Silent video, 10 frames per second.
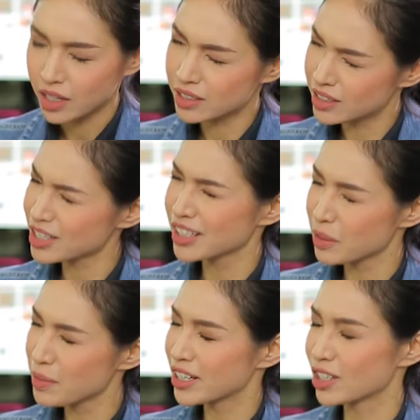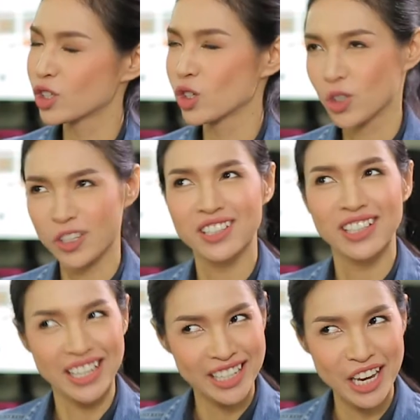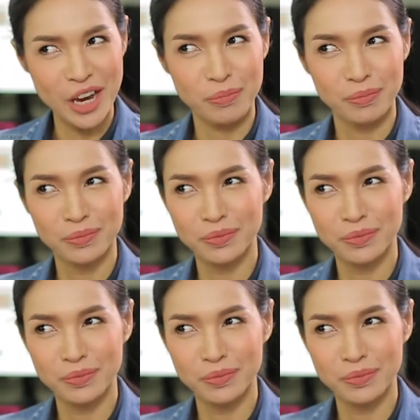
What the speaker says: Is this limited to just in-game?